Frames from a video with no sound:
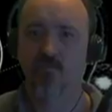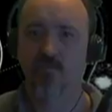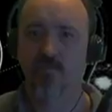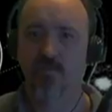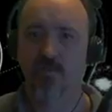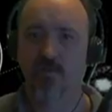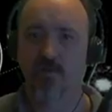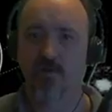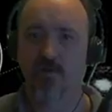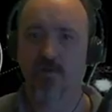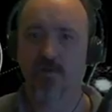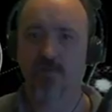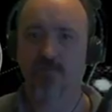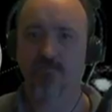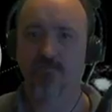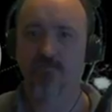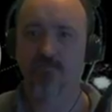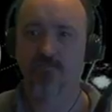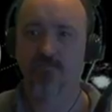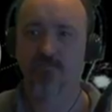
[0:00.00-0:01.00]
All right.
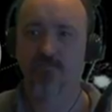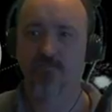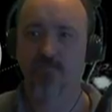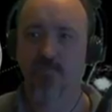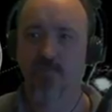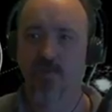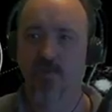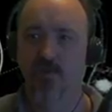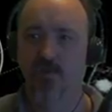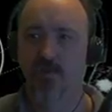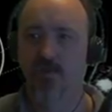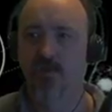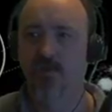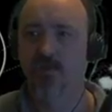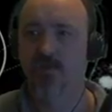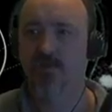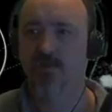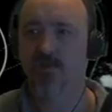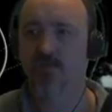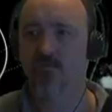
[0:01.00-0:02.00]

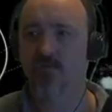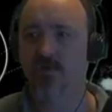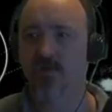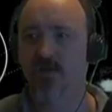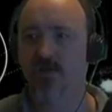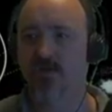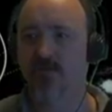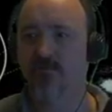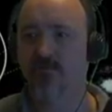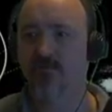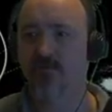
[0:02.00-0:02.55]
So we're gonna have